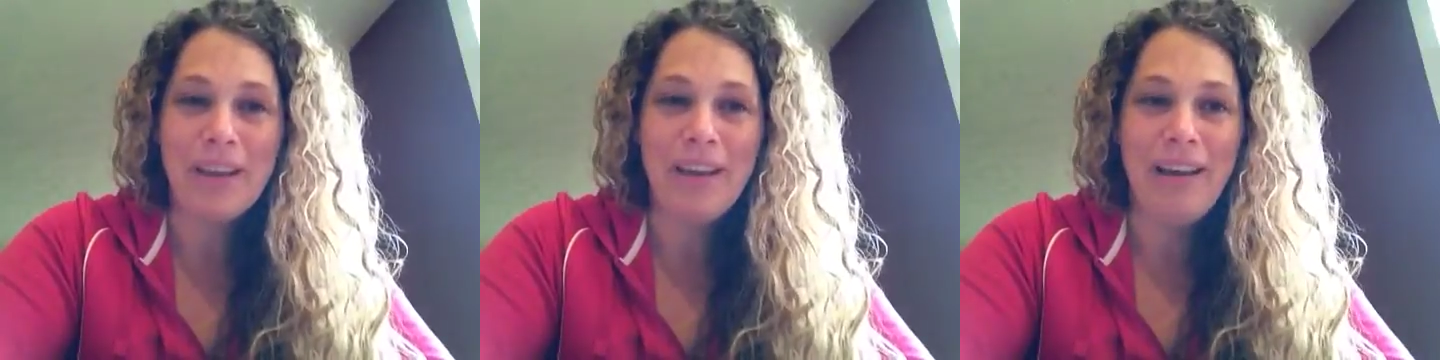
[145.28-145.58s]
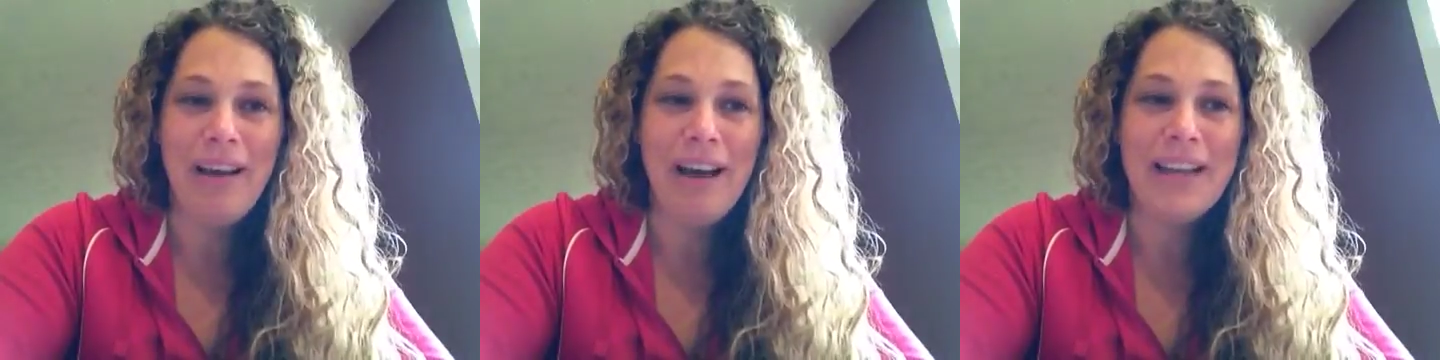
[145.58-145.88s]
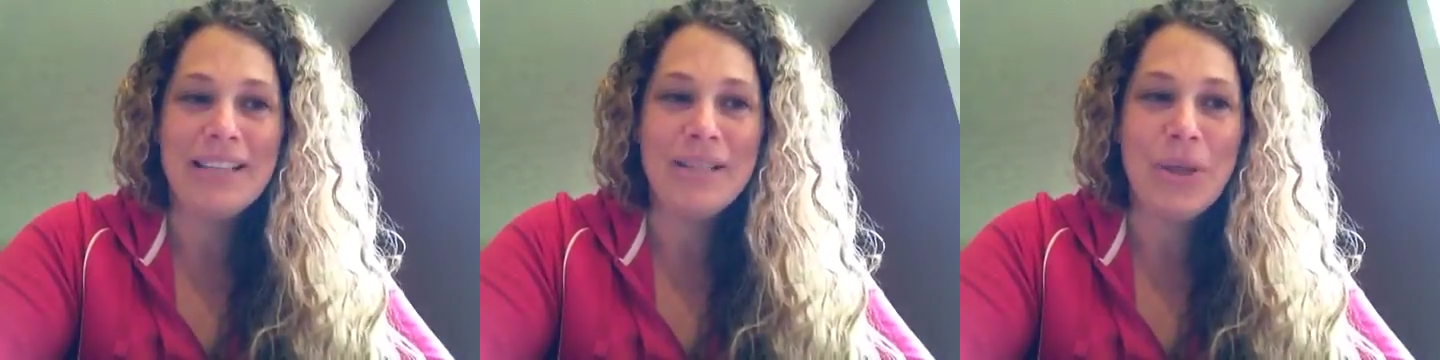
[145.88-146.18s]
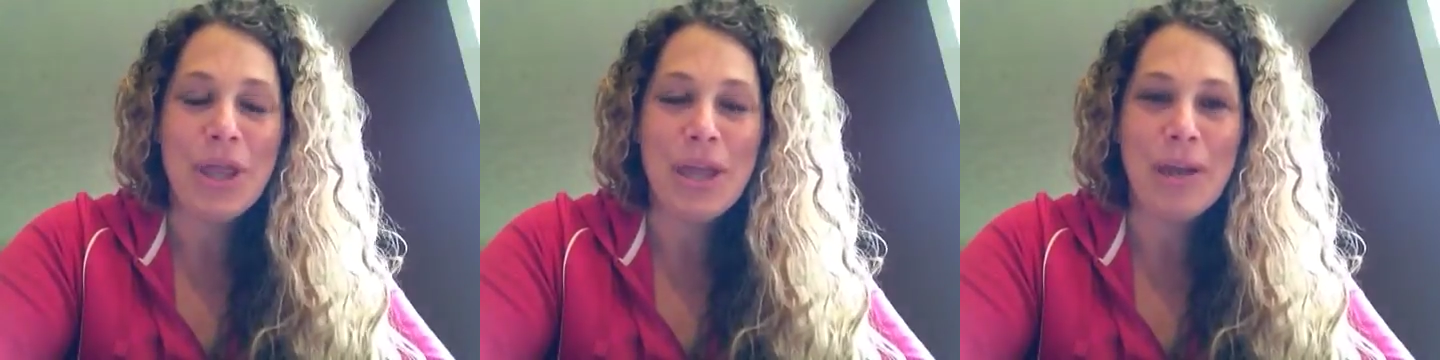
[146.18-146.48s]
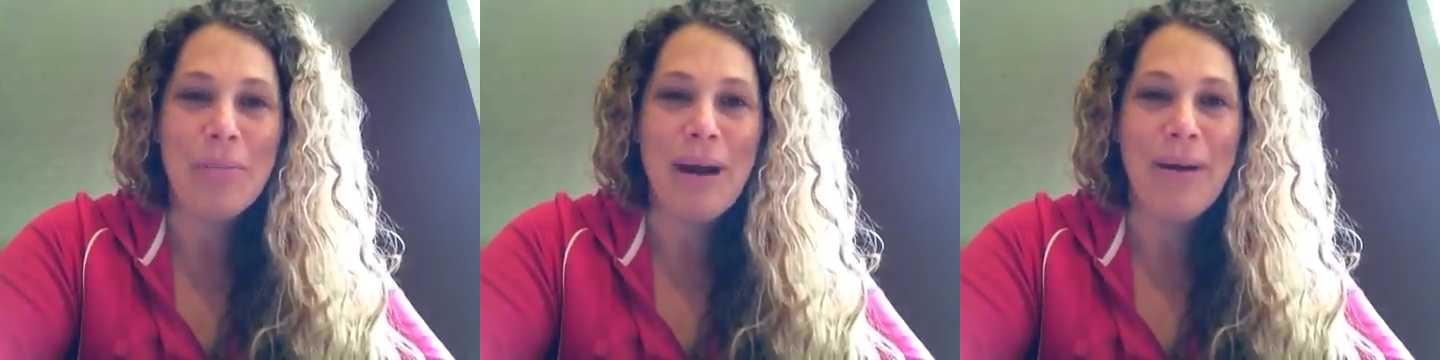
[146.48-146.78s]
I still think
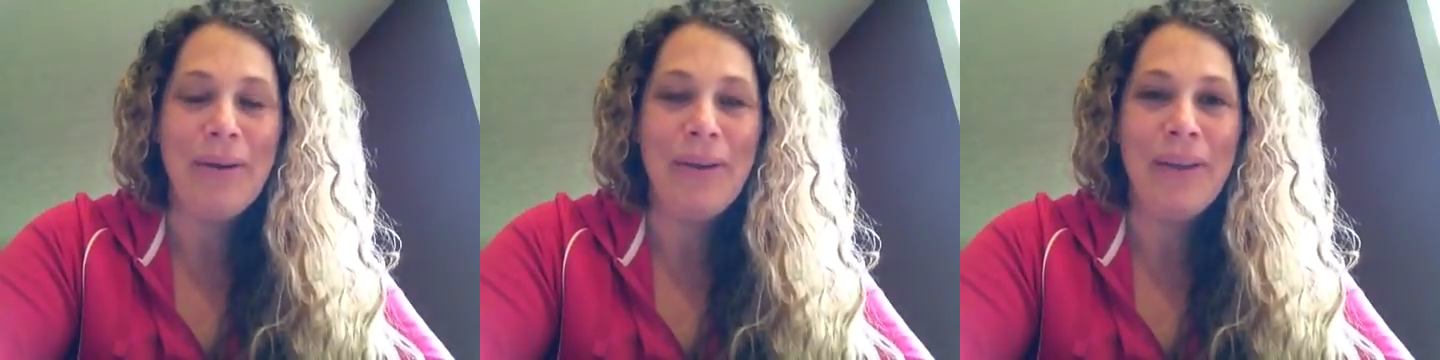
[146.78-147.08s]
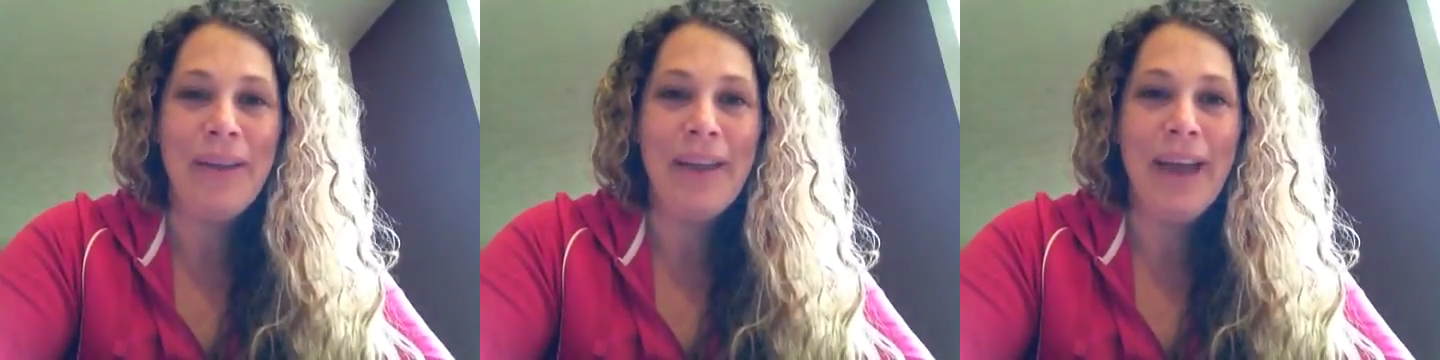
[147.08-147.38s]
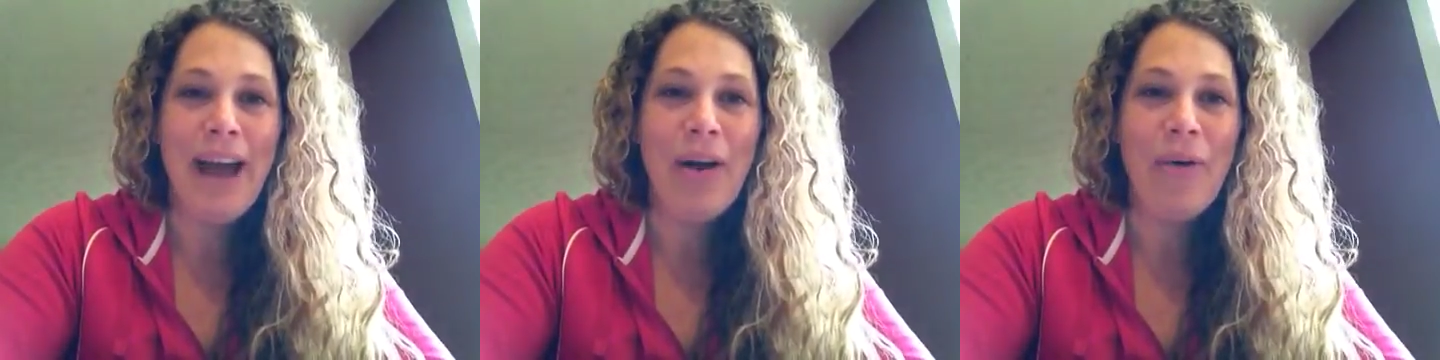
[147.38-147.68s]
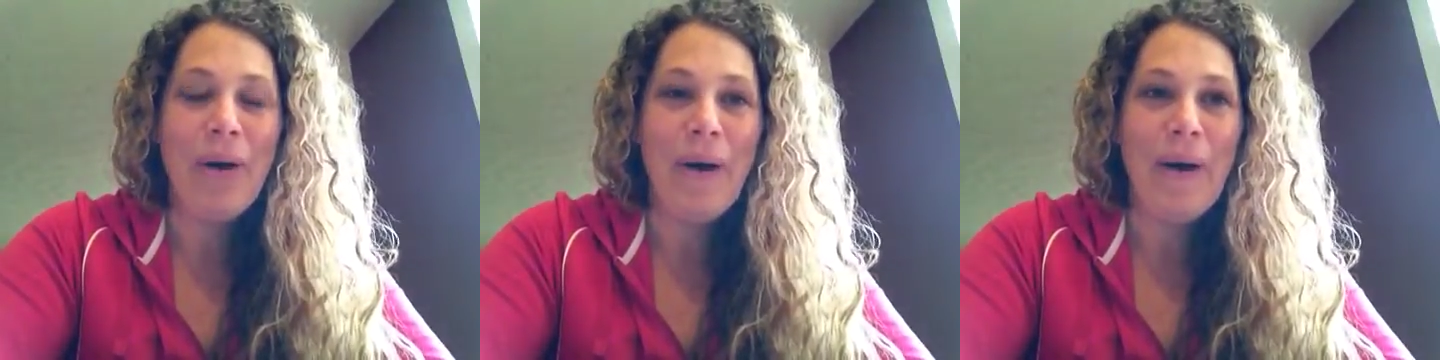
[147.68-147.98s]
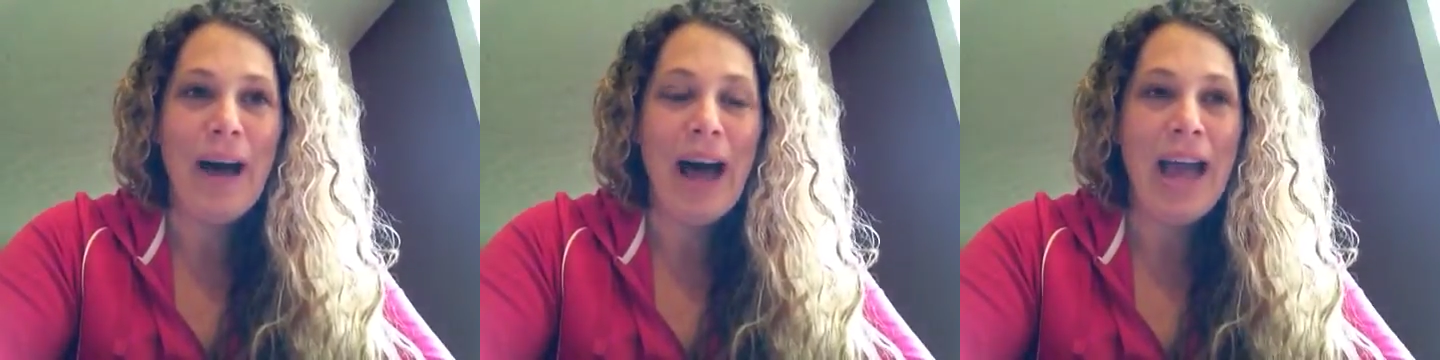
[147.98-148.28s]
about how
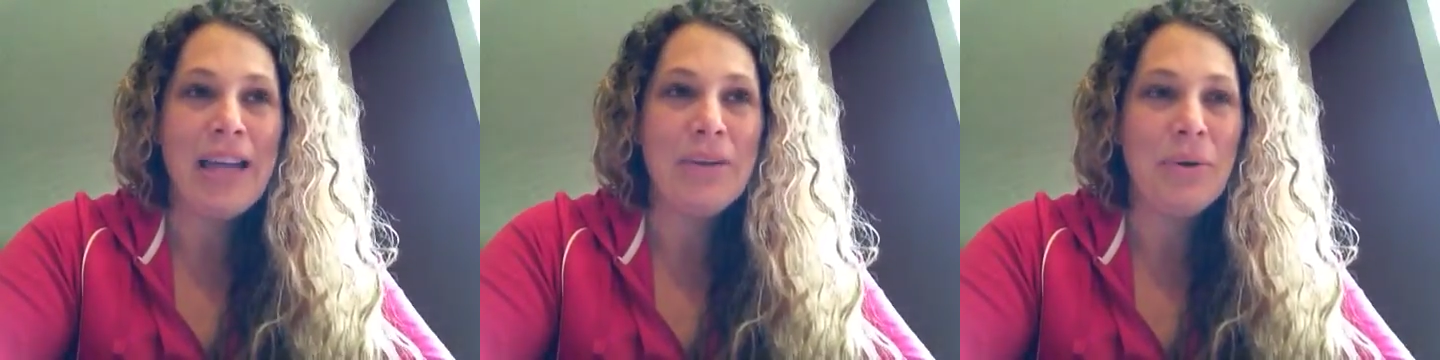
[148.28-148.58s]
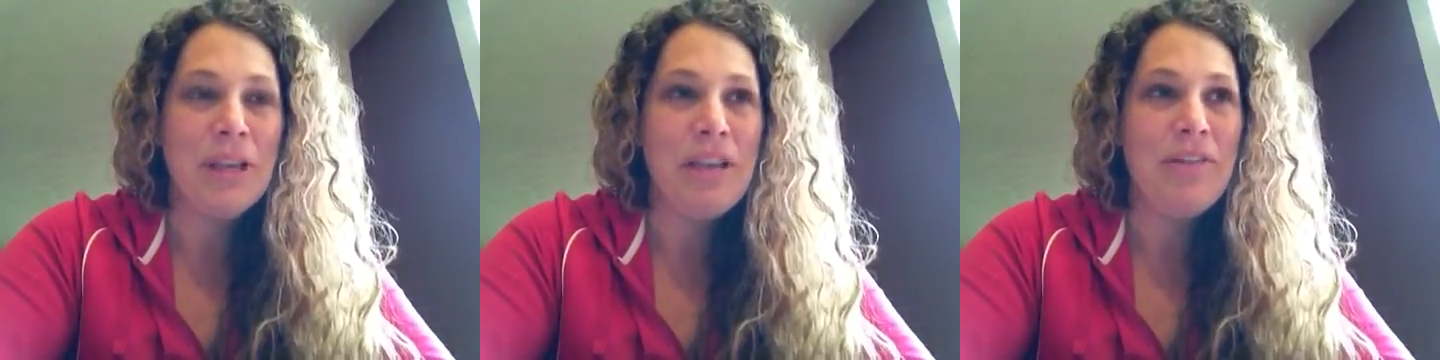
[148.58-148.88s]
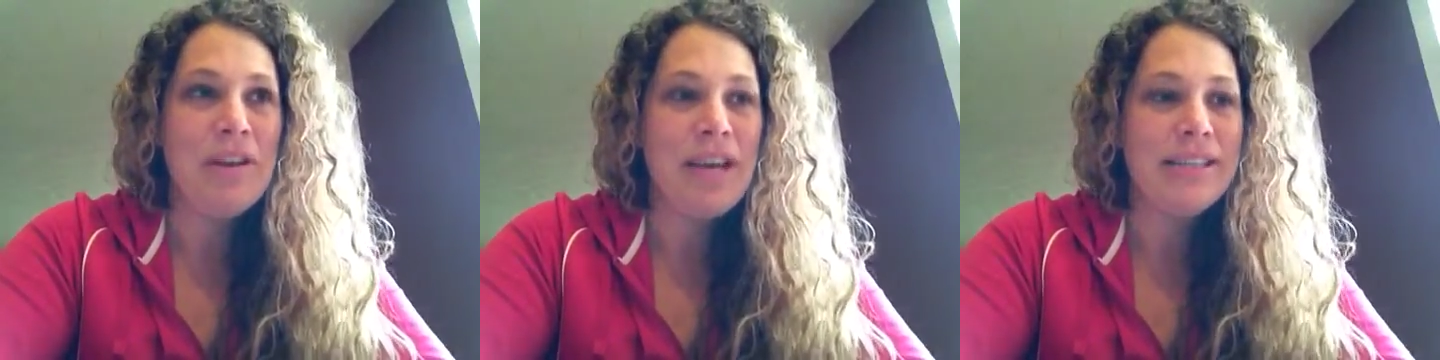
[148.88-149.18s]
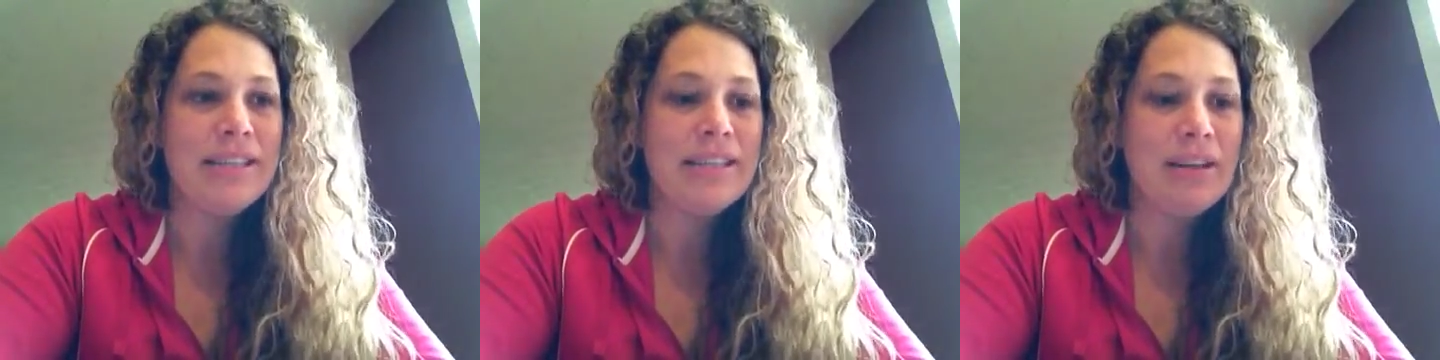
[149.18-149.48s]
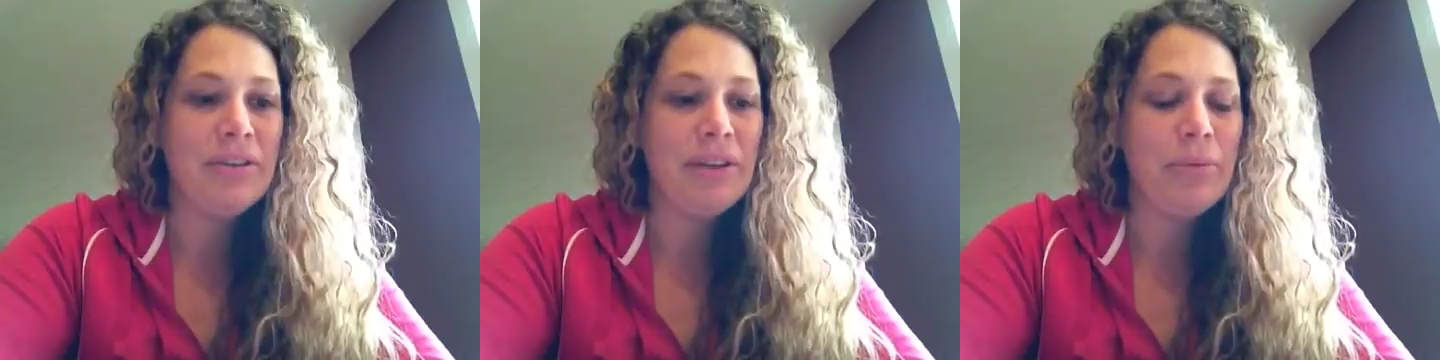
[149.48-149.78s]
I don't even
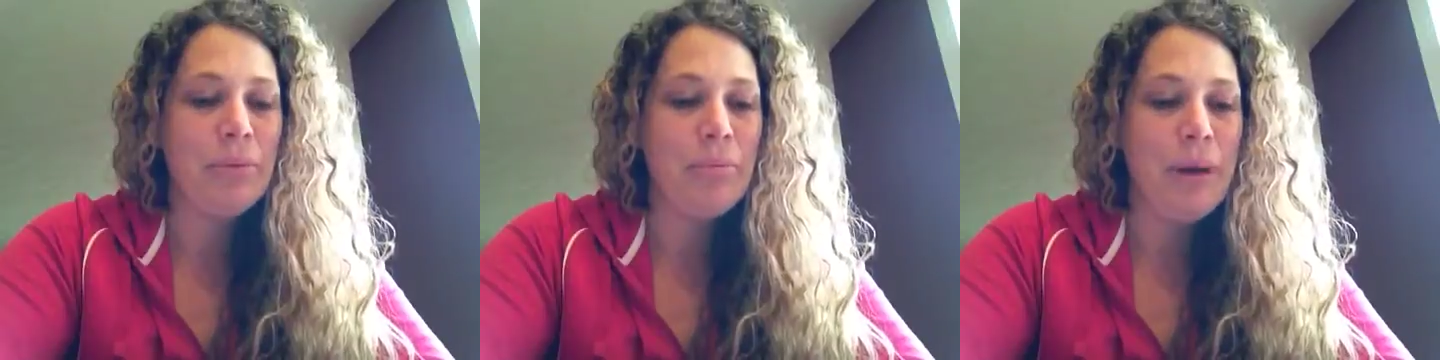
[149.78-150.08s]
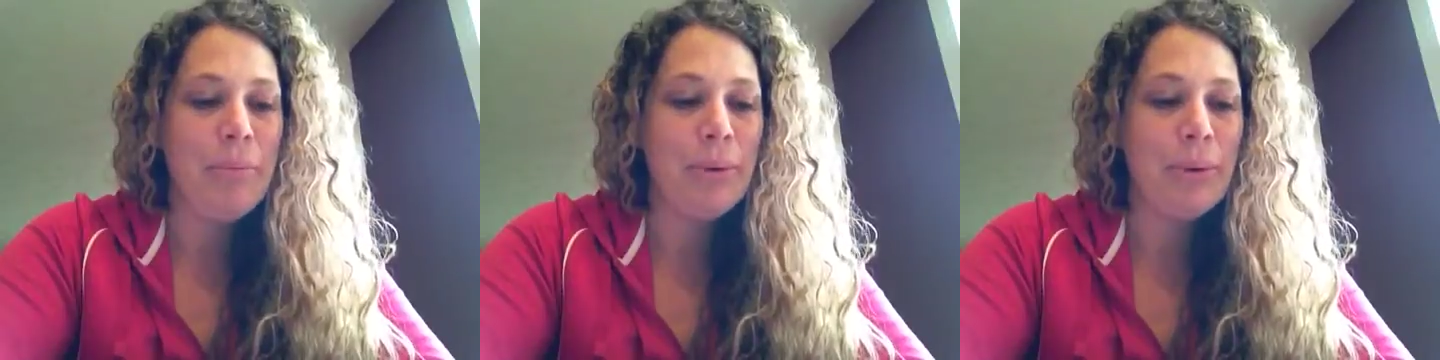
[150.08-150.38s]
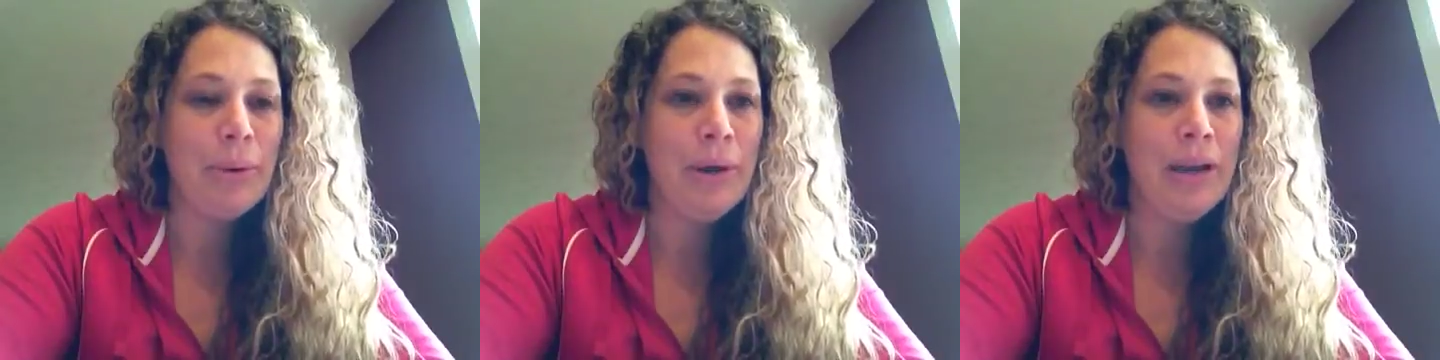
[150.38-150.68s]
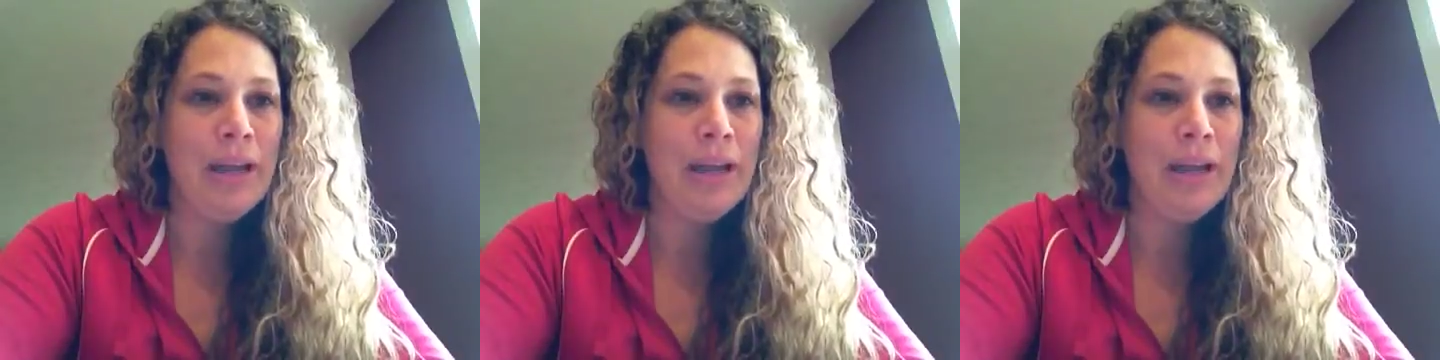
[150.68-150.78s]
necessarily remember